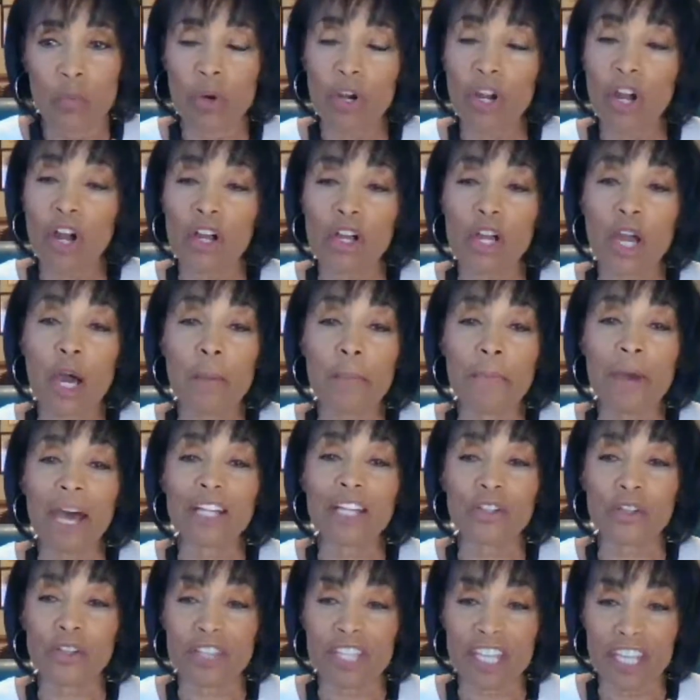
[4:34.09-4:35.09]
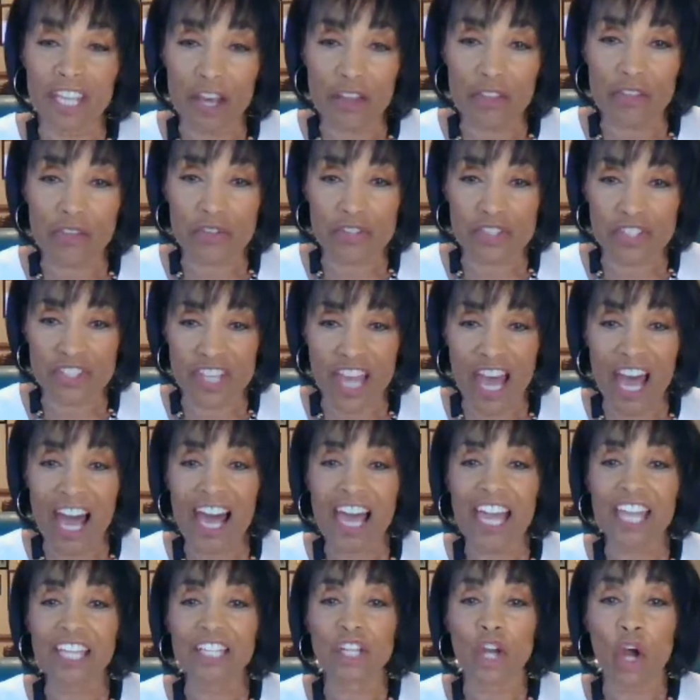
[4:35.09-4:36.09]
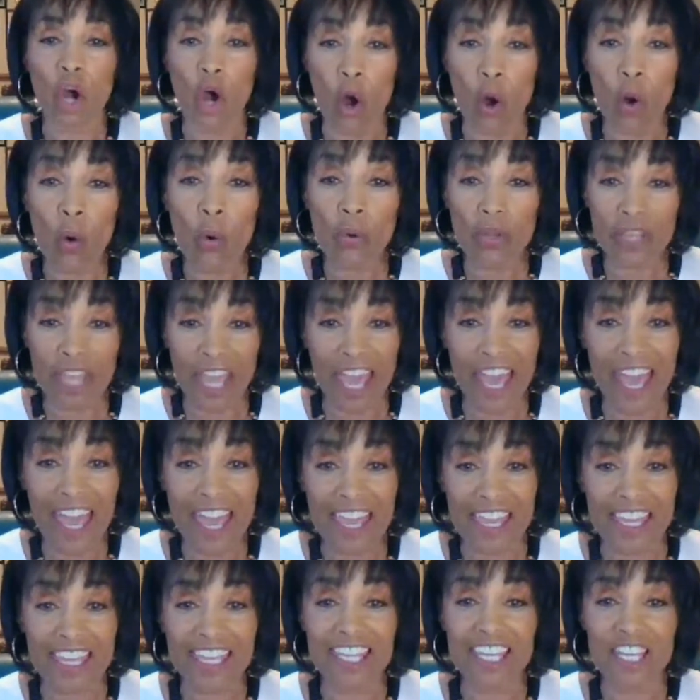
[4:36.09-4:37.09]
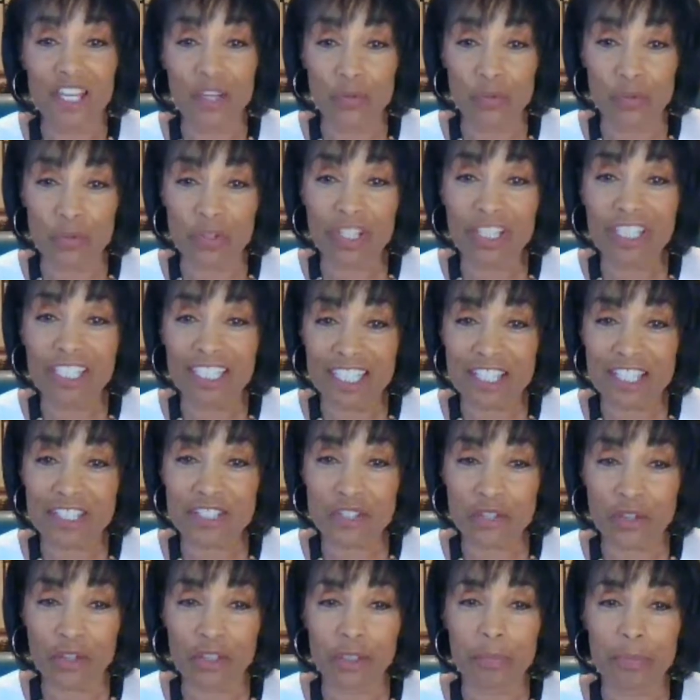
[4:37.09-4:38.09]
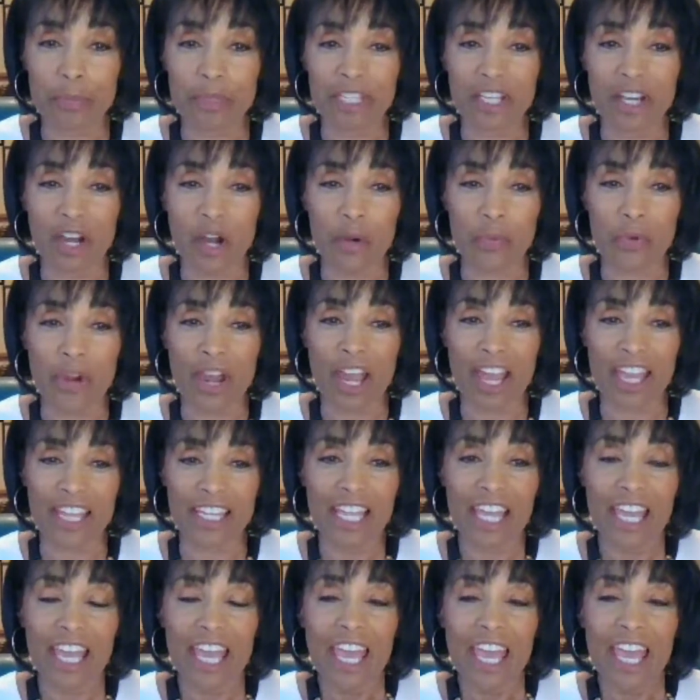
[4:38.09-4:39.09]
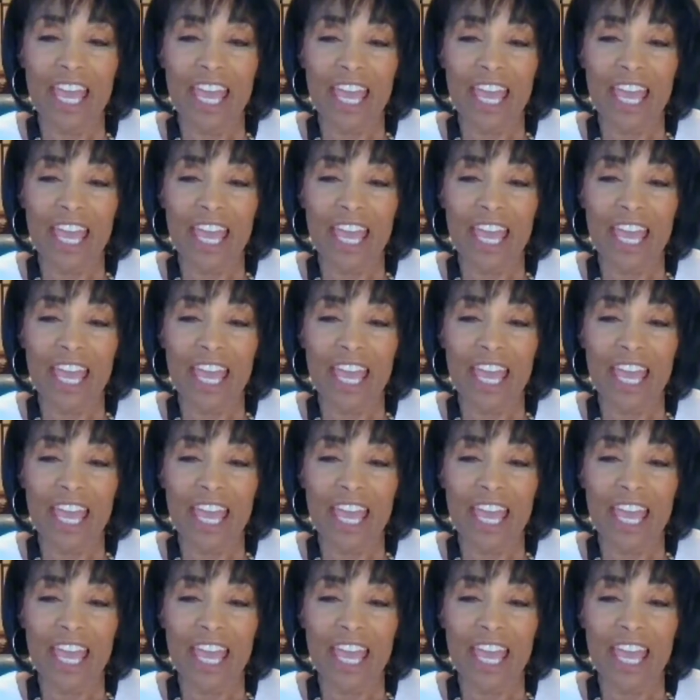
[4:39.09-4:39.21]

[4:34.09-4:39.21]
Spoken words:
We're going to come out on the other side okay. It really is going to be all right.